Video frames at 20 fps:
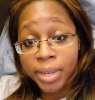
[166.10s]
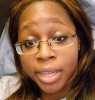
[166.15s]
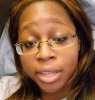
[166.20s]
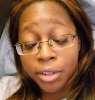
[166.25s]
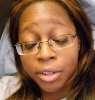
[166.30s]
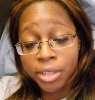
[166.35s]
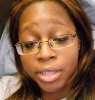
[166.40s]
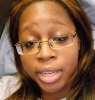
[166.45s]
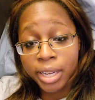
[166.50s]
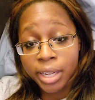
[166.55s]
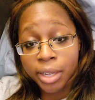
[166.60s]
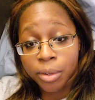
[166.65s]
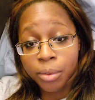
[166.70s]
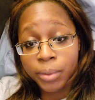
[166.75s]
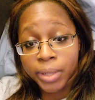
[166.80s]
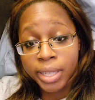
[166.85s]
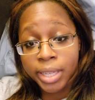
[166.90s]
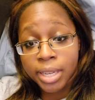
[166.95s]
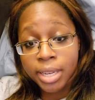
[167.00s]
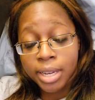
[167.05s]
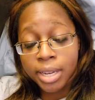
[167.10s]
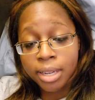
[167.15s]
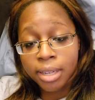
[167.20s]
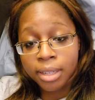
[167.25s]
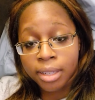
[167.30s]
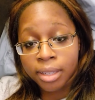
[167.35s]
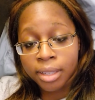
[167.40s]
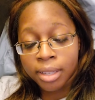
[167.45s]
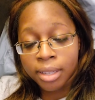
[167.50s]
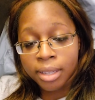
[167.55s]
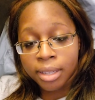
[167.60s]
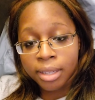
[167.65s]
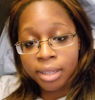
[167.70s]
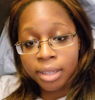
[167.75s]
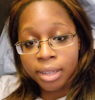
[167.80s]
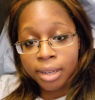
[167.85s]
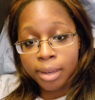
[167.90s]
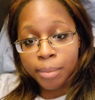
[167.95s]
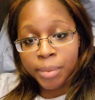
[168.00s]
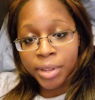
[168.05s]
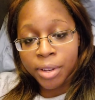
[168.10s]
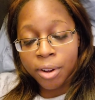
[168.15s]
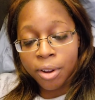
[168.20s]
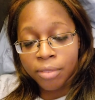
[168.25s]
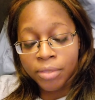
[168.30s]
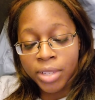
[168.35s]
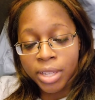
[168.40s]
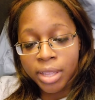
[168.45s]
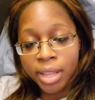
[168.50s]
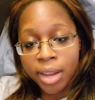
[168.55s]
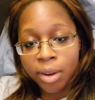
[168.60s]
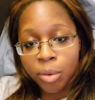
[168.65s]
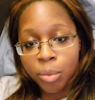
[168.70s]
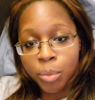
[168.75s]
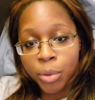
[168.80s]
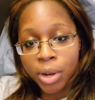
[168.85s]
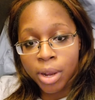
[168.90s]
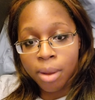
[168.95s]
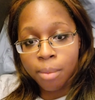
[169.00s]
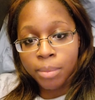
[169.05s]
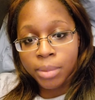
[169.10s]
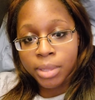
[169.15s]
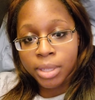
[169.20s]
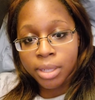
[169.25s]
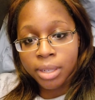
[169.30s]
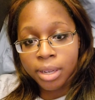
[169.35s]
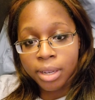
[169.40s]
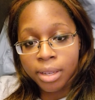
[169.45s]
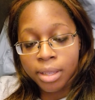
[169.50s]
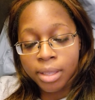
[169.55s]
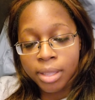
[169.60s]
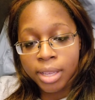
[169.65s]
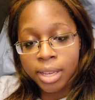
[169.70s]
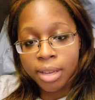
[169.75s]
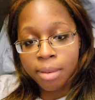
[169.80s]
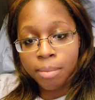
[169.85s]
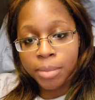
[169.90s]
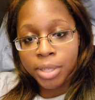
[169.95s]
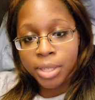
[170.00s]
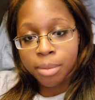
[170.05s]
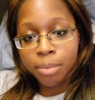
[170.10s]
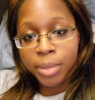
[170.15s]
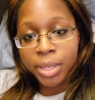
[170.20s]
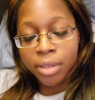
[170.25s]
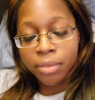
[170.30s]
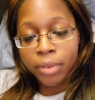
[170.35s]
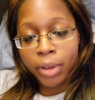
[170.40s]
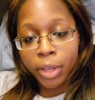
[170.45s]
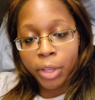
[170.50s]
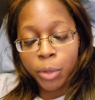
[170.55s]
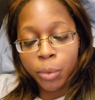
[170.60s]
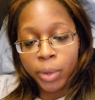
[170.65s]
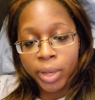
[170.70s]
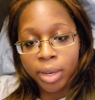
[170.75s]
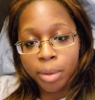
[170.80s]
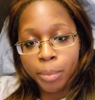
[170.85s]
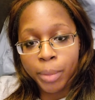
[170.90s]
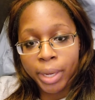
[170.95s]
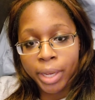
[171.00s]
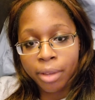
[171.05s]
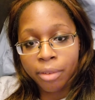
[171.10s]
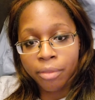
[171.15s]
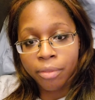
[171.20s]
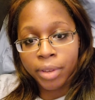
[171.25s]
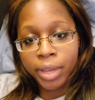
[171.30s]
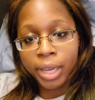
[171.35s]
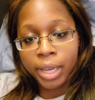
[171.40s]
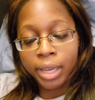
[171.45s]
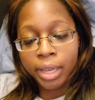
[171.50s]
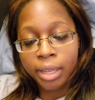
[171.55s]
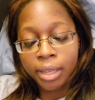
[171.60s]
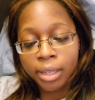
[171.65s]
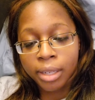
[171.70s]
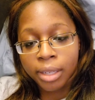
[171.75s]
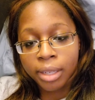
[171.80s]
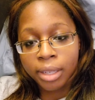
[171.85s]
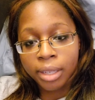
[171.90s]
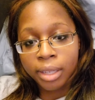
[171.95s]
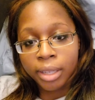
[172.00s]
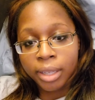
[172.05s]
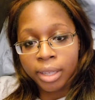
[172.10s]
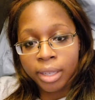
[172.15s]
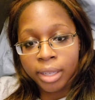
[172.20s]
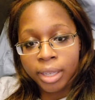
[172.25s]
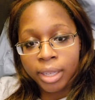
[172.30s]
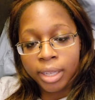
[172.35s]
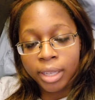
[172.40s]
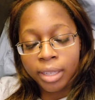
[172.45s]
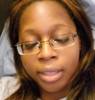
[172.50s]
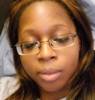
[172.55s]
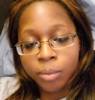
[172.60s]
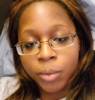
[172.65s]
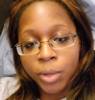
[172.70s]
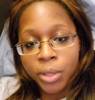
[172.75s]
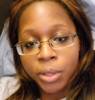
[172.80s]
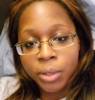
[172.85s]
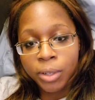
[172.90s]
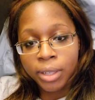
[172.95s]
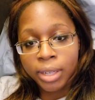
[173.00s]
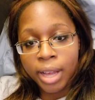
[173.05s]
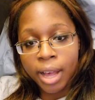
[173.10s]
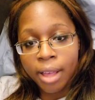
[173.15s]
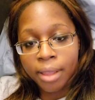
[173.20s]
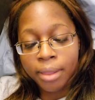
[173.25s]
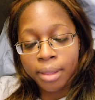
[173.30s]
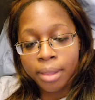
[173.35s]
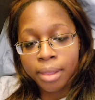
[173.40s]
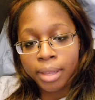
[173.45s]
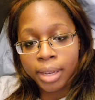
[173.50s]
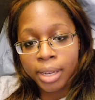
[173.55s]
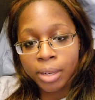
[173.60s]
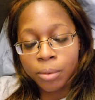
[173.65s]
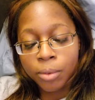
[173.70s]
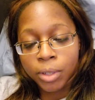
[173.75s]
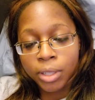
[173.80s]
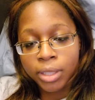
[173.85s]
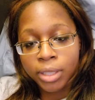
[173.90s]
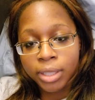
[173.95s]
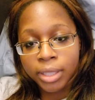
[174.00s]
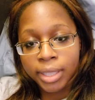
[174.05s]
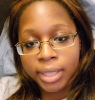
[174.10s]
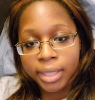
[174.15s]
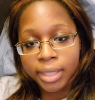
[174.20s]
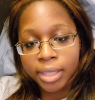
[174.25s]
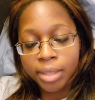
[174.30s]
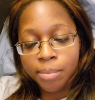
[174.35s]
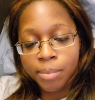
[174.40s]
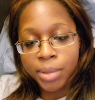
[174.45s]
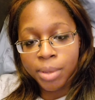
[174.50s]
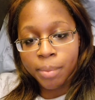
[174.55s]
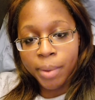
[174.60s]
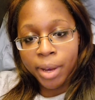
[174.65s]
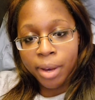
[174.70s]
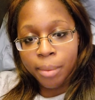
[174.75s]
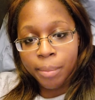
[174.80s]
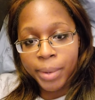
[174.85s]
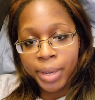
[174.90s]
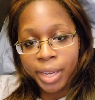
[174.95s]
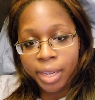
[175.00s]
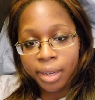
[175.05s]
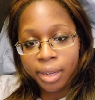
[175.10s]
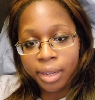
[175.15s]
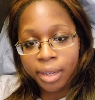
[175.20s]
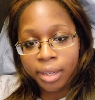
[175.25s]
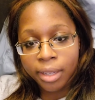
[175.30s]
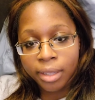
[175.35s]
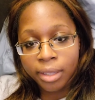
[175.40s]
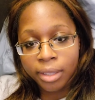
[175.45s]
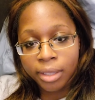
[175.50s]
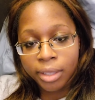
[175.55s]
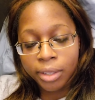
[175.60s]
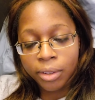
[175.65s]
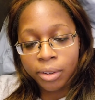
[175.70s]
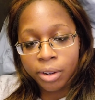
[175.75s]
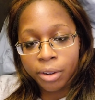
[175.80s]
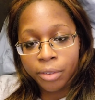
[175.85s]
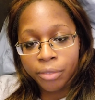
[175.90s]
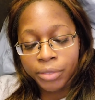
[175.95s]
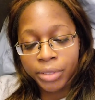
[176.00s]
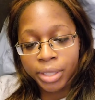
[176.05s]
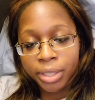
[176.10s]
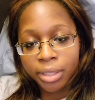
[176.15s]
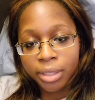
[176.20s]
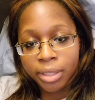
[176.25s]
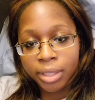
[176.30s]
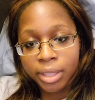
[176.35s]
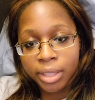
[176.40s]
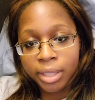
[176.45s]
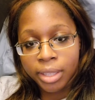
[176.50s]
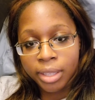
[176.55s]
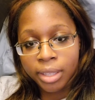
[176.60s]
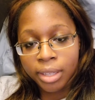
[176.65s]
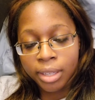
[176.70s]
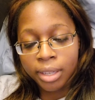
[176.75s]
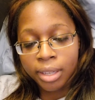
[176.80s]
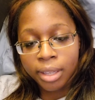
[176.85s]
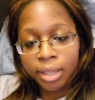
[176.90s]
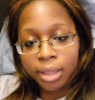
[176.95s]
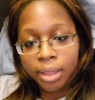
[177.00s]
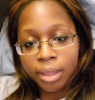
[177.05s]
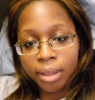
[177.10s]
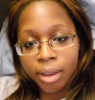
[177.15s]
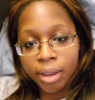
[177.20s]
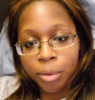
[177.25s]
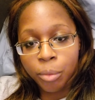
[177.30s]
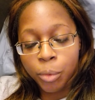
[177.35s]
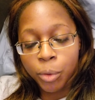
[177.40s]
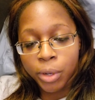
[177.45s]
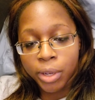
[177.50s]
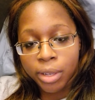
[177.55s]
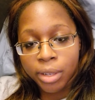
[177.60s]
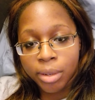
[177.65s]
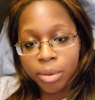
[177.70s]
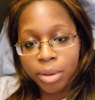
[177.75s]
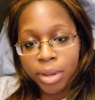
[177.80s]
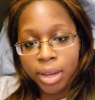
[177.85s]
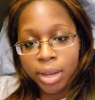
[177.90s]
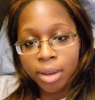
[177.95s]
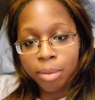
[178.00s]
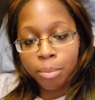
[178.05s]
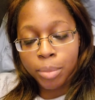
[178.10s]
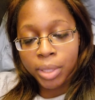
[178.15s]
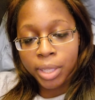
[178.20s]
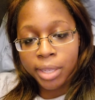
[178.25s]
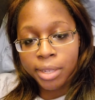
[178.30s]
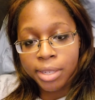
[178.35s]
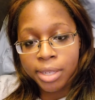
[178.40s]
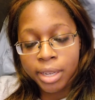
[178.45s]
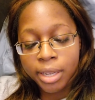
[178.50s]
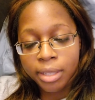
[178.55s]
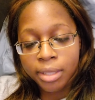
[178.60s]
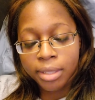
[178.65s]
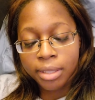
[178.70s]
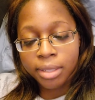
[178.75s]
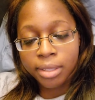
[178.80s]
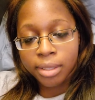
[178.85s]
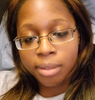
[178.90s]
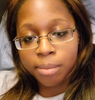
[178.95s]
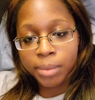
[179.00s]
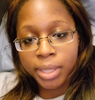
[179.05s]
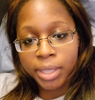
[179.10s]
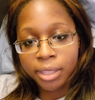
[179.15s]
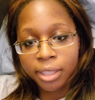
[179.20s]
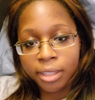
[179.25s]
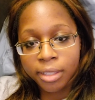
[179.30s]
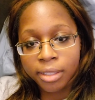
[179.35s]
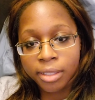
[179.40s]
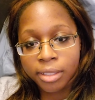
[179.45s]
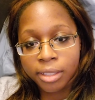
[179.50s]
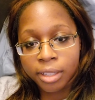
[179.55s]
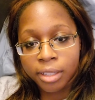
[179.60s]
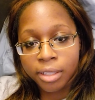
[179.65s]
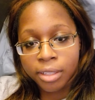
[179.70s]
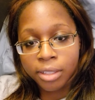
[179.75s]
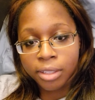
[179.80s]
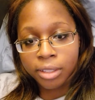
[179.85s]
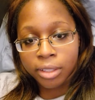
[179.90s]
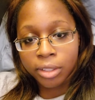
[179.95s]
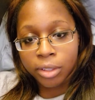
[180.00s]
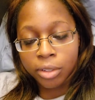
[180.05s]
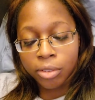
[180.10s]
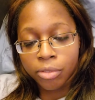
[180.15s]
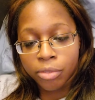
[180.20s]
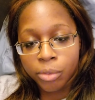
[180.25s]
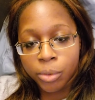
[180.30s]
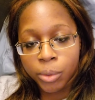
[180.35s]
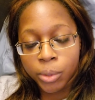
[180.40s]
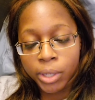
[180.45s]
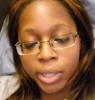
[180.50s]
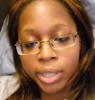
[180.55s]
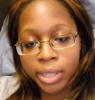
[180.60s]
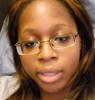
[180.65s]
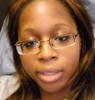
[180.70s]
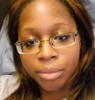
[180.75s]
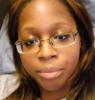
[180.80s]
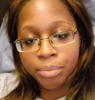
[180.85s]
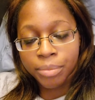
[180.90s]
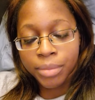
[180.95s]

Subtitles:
or diarrhea. Often that'll prompt them to be evaluated by a vet. And whether or not the thyroid gland can be palpated, often the thyroid blood test is something that's done to look for it.